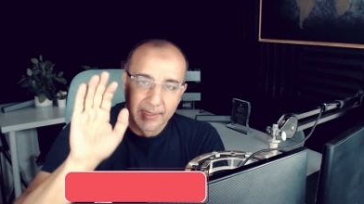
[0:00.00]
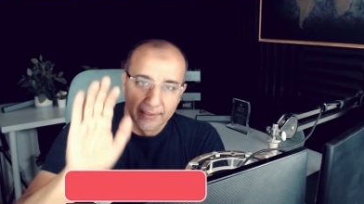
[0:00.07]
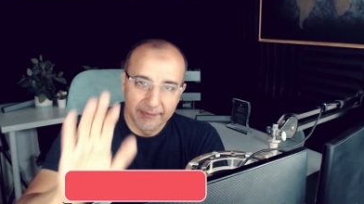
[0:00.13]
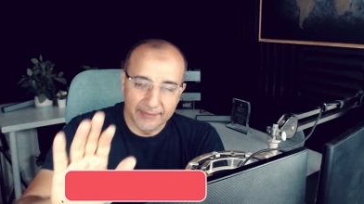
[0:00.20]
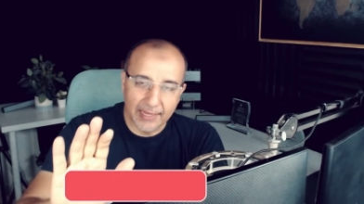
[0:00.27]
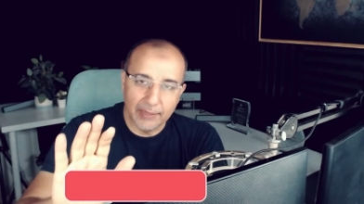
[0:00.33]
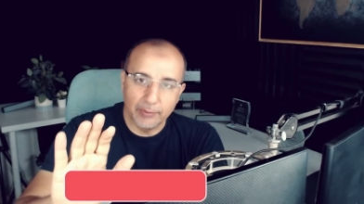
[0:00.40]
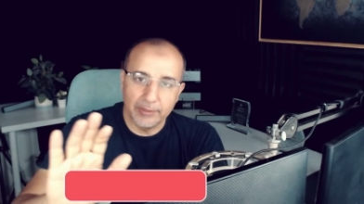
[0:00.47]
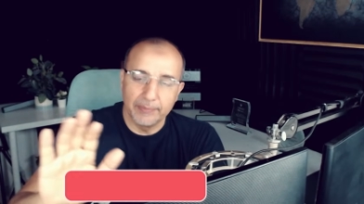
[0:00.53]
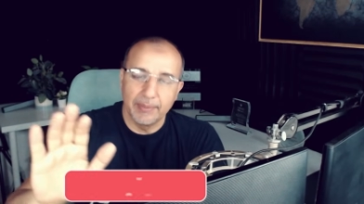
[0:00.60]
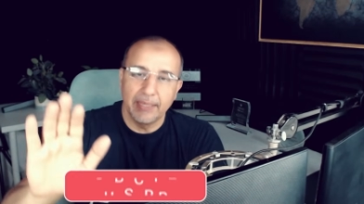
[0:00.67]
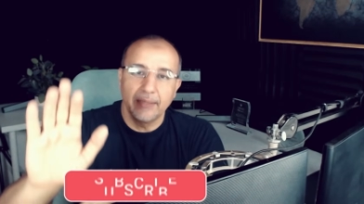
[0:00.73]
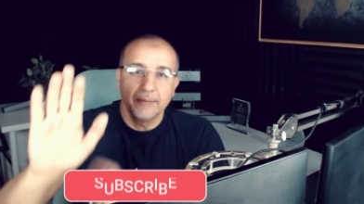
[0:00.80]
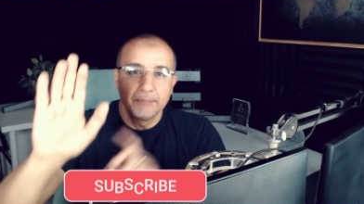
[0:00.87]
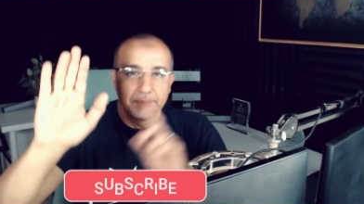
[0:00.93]
Stay with
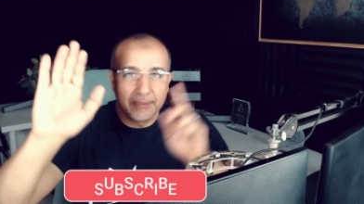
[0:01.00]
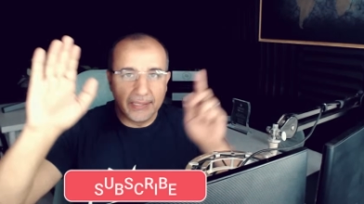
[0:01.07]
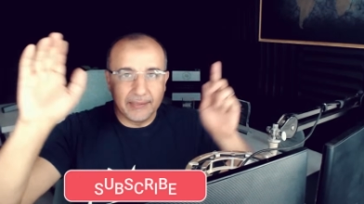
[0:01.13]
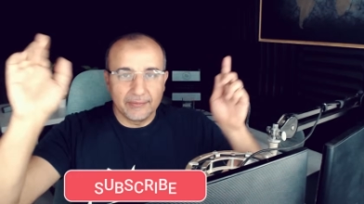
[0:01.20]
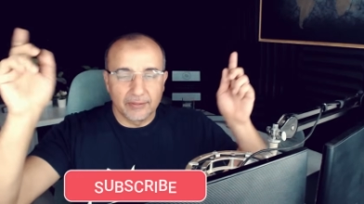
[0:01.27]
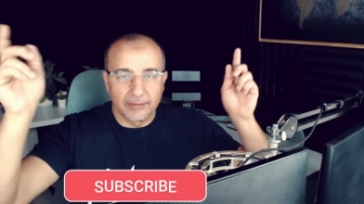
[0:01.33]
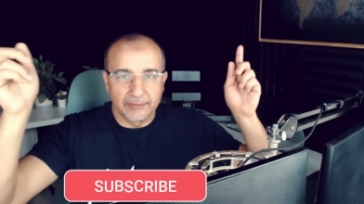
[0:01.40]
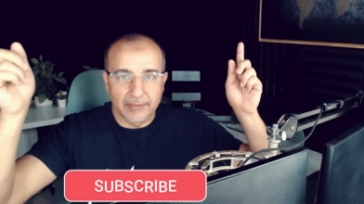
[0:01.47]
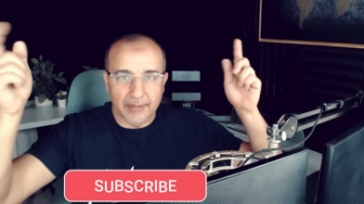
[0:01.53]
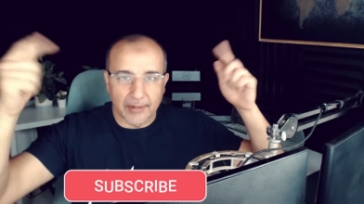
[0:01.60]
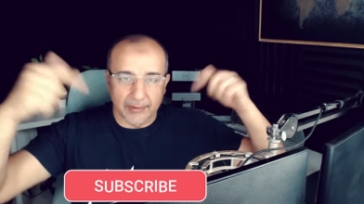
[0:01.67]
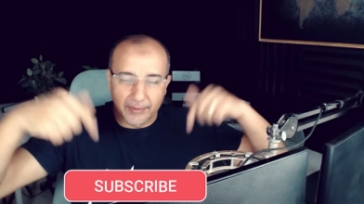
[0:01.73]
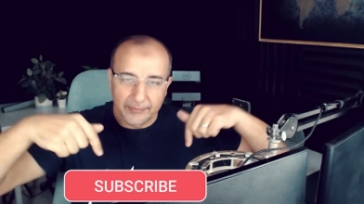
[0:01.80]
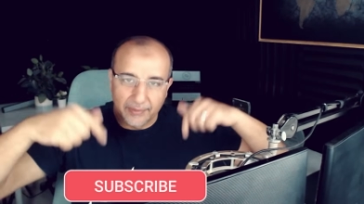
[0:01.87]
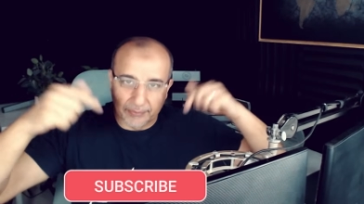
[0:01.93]
me, please
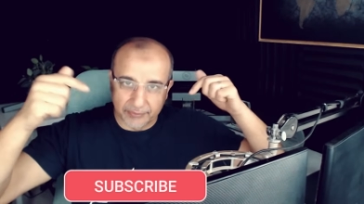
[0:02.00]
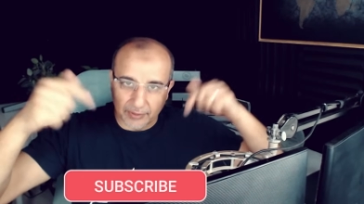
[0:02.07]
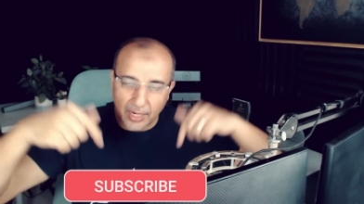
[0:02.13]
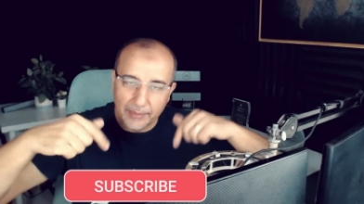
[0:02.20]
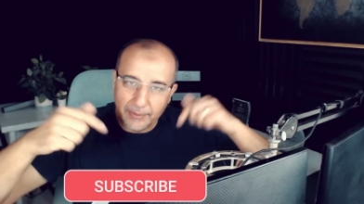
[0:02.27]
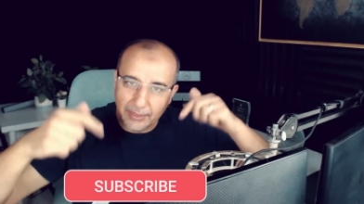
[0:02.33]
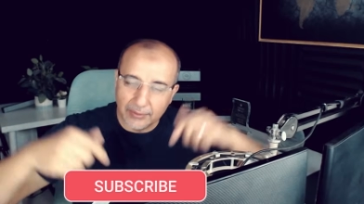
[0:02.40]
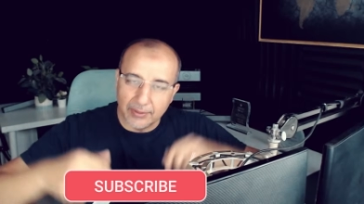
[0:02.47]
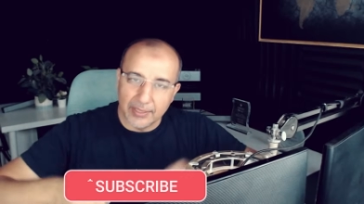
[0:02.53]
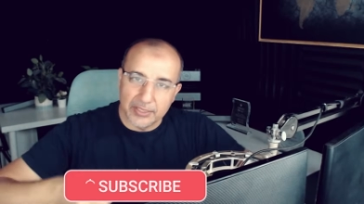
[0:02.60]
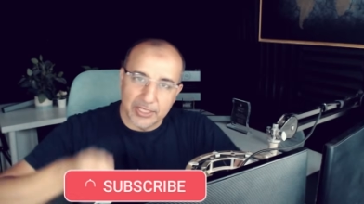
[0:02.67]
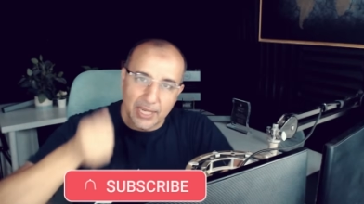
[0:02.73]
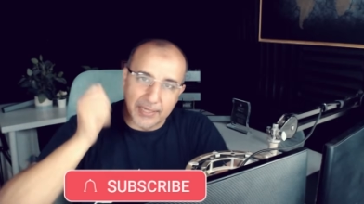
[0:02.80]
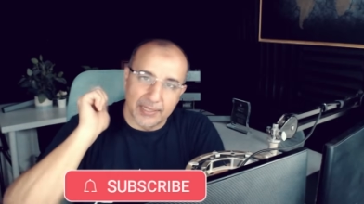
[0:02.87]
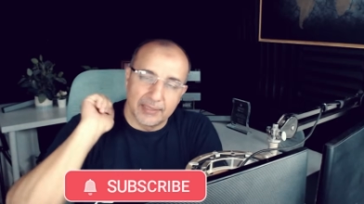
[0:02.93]
consider subscribing to the
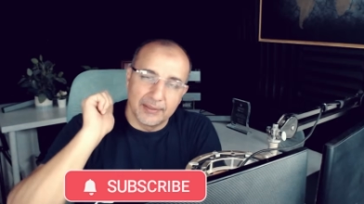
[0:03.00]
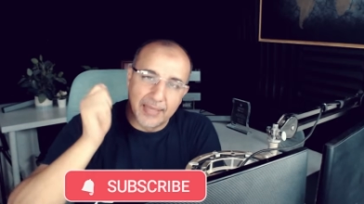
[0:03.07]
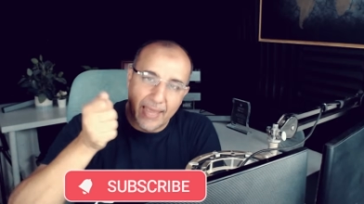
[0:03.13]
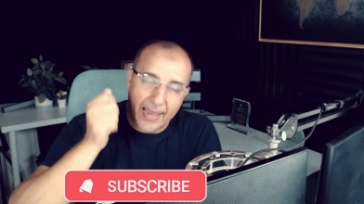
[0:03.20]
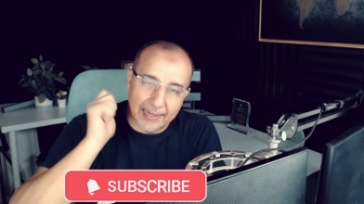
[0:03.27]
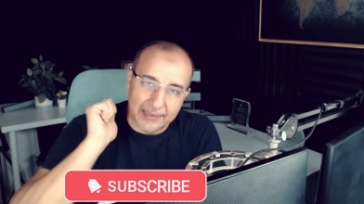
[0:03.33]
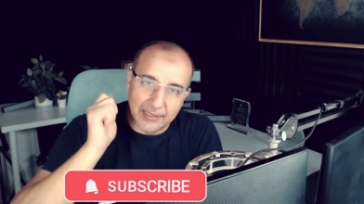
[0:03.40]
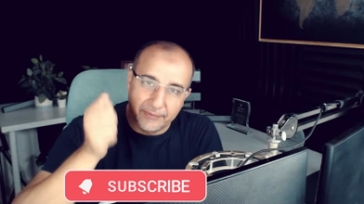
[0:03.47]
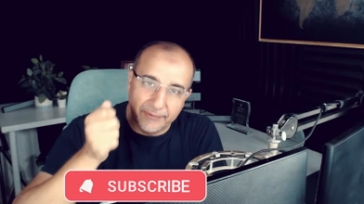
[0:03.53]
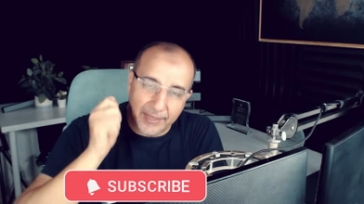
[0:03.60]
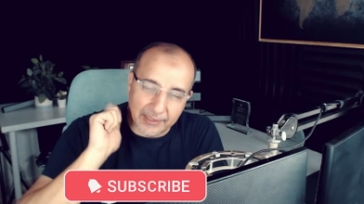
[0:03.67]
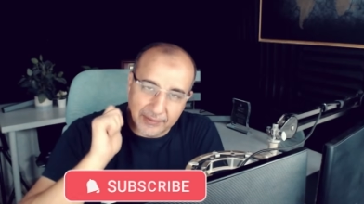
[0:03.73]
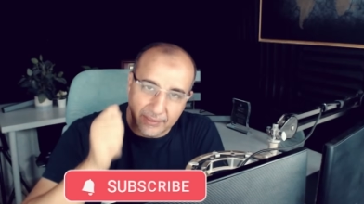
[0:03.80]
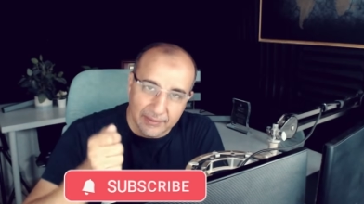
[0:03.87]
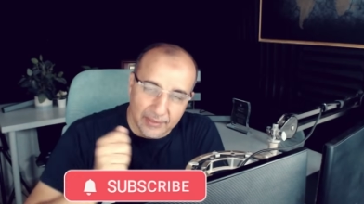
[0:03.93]
channel,
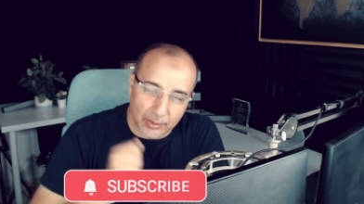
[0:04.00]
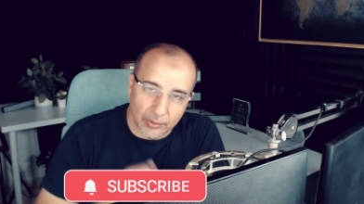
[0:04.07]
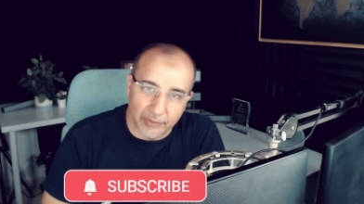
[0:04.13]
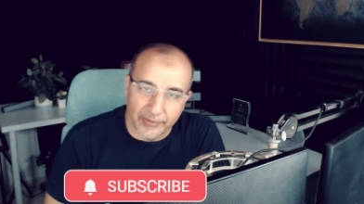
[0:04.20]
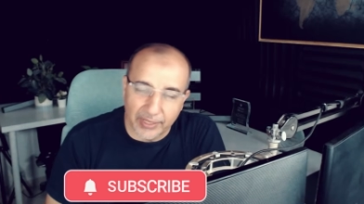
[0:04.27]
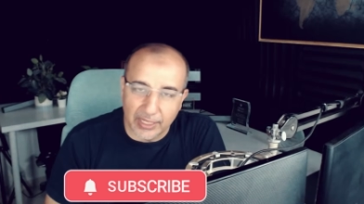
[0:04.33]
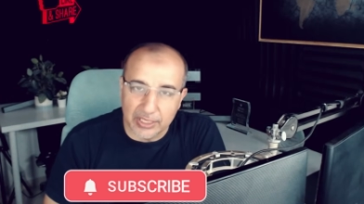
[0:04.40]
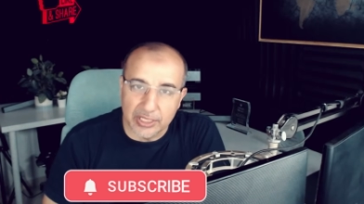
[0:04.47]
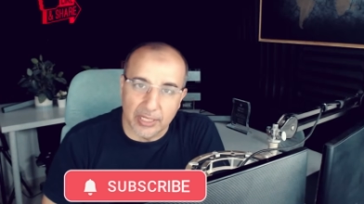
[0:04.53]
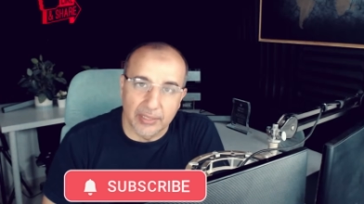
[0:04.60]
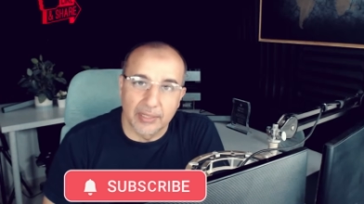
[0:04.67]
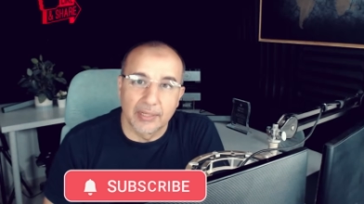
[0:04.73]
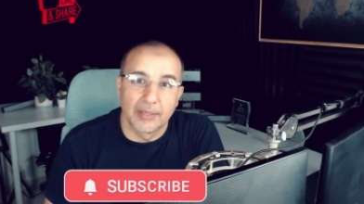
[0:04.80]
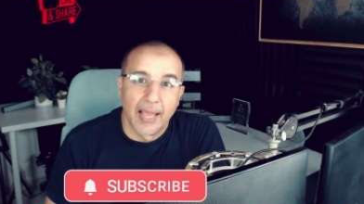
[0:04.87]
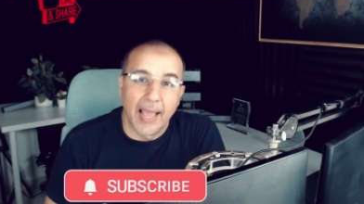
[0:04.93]
activate the notification,